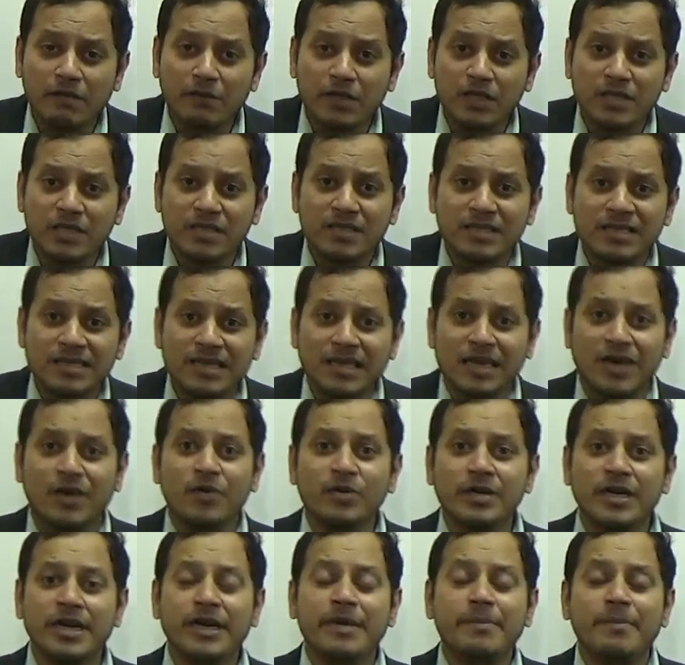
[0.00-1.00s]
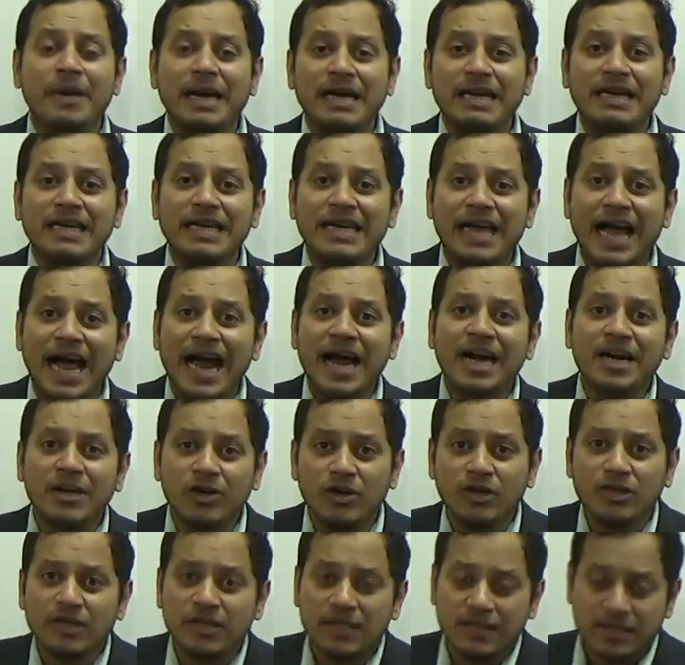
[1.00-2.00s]
which is surrounded by land
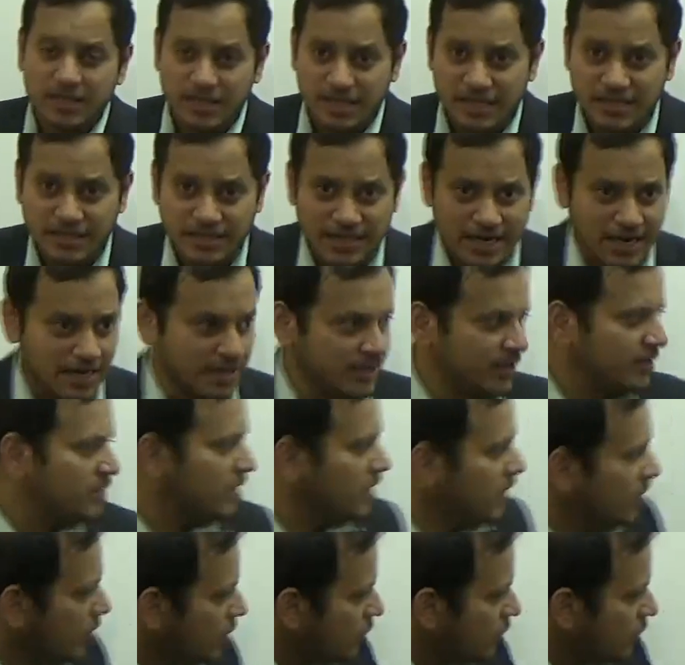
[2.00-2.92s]
on the three sides.